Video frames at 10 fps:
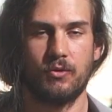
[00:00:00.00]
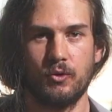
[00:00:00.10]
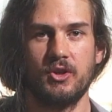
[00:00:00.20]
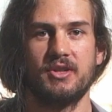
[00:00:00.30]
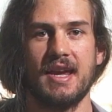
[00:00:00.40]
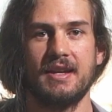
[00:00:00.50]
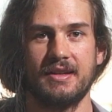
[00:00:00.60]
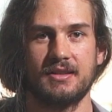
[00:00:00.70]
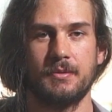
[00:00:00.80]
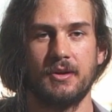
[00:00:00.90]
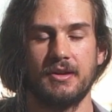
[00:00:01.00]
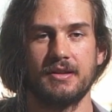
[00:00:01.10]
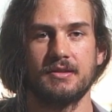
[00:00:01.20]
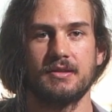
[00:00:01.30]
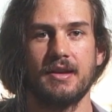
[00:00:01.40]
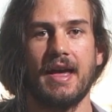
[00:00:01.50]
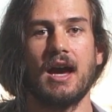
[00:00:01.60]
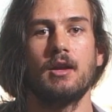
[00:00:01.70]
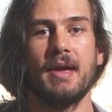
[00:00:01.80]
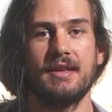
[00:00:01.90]
through your dating experience,
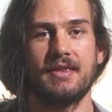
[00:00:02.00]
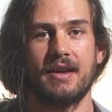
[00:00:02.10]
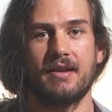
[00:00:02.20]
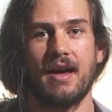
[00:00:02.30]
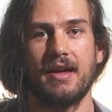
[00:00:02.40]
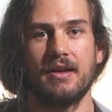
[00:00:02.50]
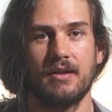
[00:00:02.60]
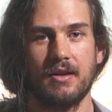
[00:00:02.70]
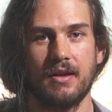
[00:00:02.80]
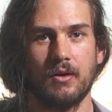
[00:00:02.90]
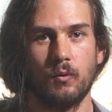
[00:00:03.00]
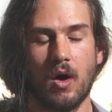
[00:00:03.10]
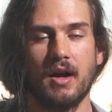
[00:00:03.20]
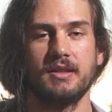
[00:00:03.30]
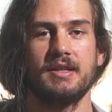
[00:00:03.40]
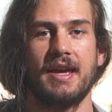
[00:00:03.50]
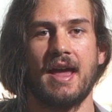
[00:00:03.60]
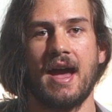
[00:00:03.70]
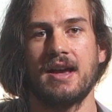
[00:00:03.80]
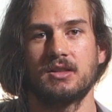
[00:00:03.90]
how to make that guy want
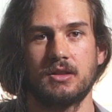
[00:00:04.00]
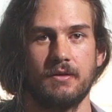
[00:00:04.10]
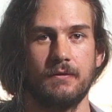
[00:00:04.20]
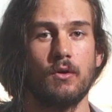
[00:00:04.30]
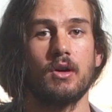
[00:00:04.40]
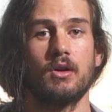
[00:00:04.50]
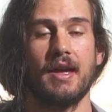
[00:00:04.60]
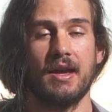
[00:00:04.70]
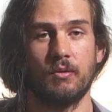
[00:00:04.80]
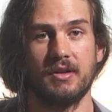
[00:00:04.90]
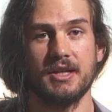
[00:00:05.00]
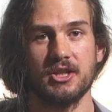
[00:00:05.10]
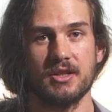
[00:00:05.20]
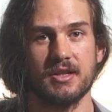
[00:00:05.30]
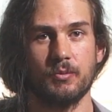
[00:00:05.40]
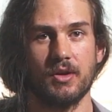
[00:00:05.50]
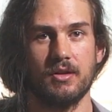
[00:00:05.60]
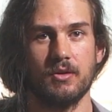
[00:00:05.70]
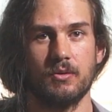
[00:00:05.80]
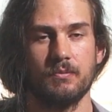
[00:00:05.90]
and ask for a relationship
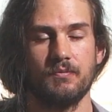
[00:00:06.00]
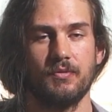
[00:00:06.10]
with you.